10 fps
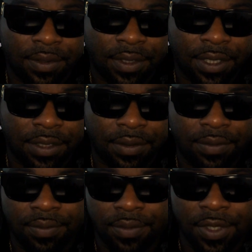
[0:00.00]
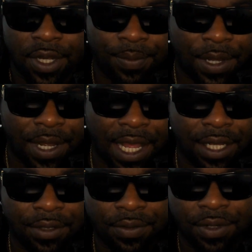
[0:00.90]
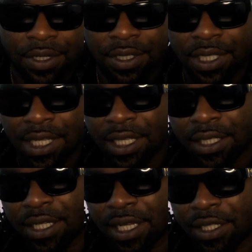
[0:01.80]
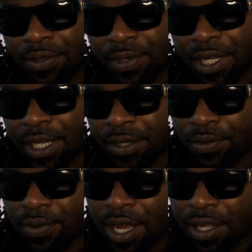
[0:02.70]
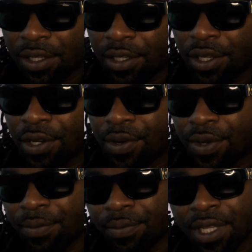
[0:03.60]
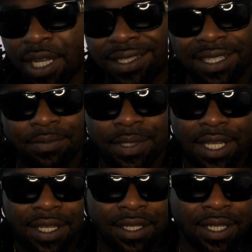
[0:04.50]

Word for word: You know talking about Adin Ross hit Sexyy Red a while ago and blah, blah, blah.